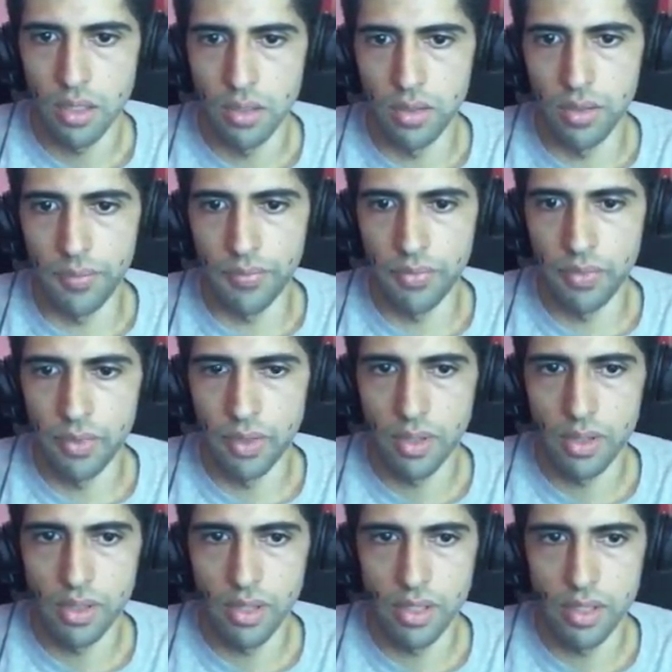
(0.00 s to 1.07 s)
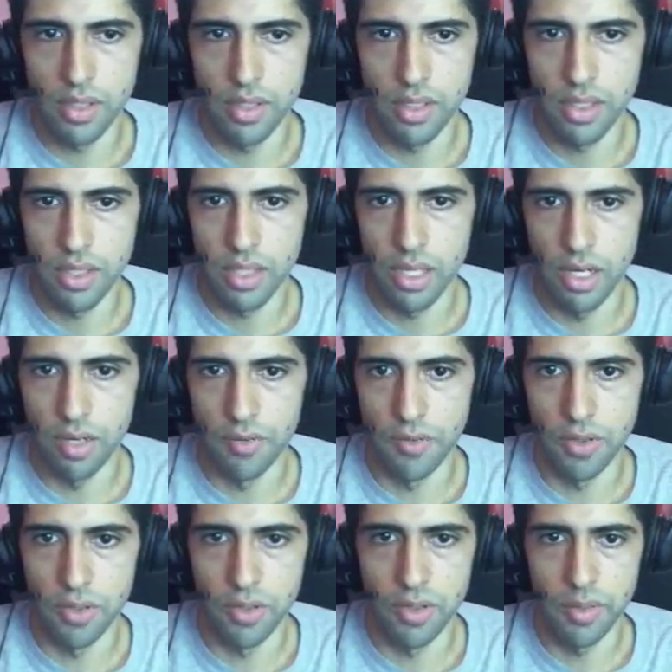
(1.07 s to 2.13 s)
Oop!
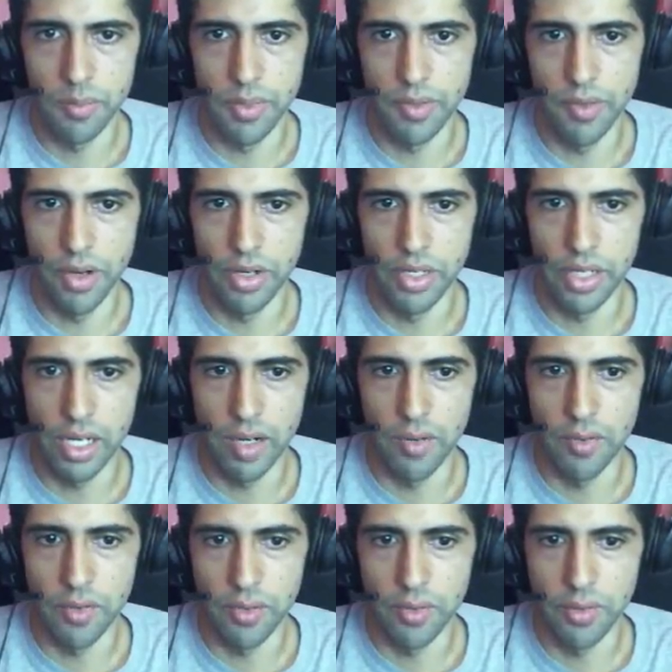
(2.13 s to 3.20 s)
Careful, be very careful.